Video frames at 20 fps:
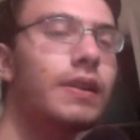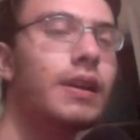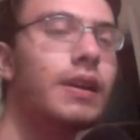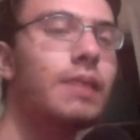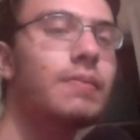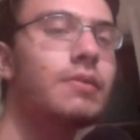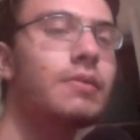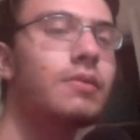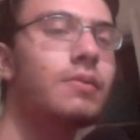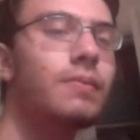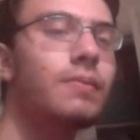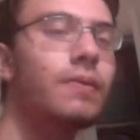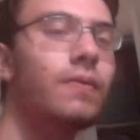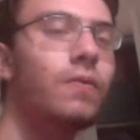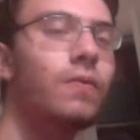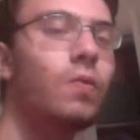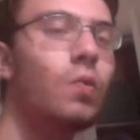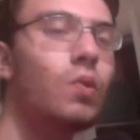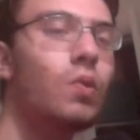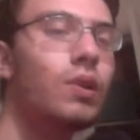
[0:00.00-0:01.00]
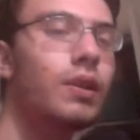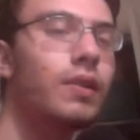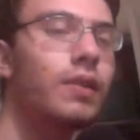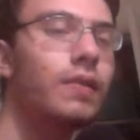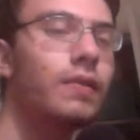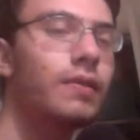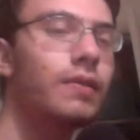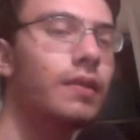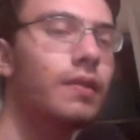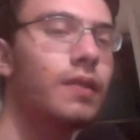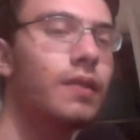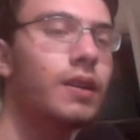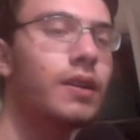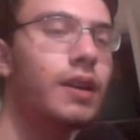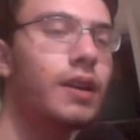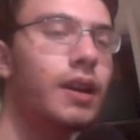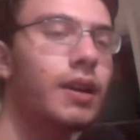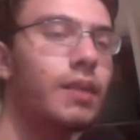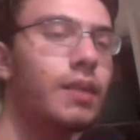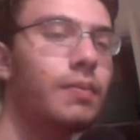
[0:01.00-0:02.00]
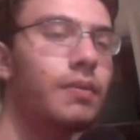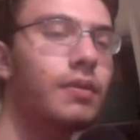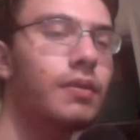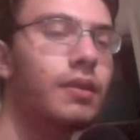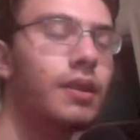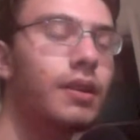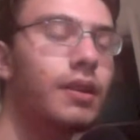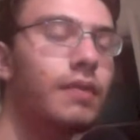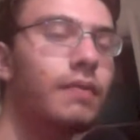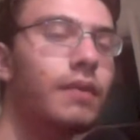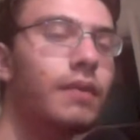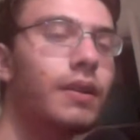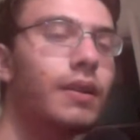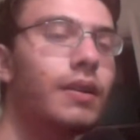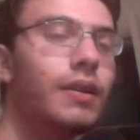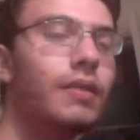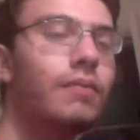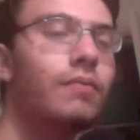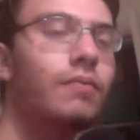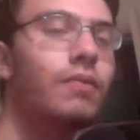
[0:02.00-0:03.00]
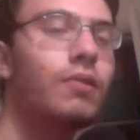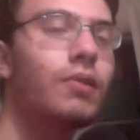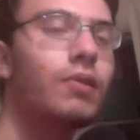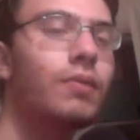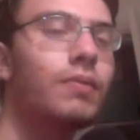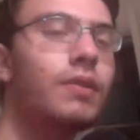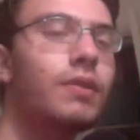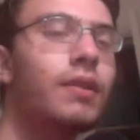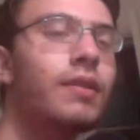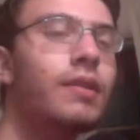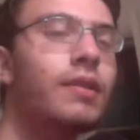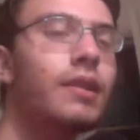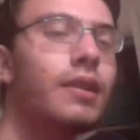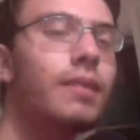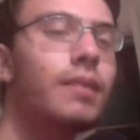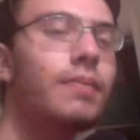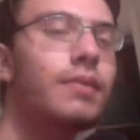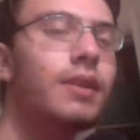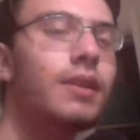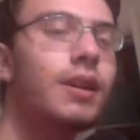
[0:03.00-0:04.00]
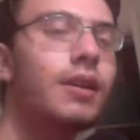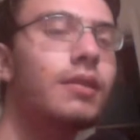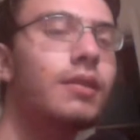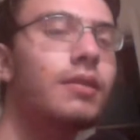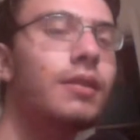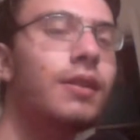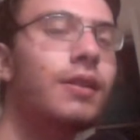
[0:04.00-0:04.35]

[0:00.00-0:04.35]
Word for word: episode number 40 or 39, I believe. Welcome to the update.